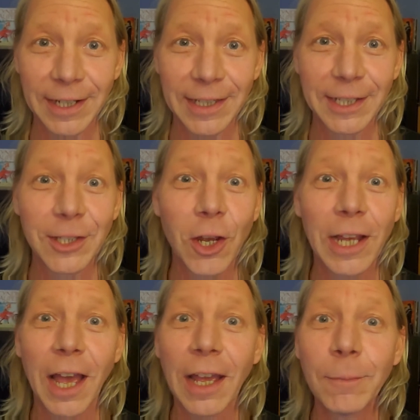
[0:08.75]
It's the song
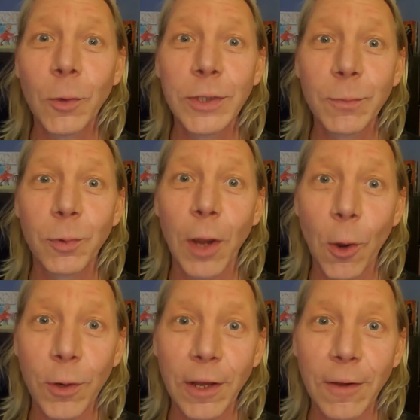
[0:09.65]
I'm most
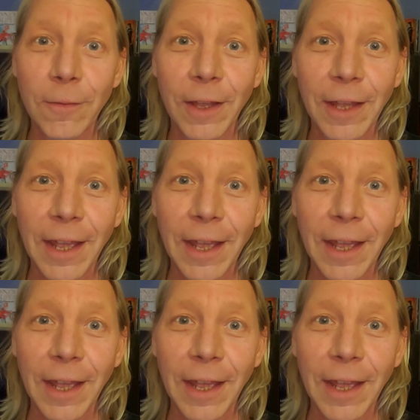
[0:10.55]
proud of,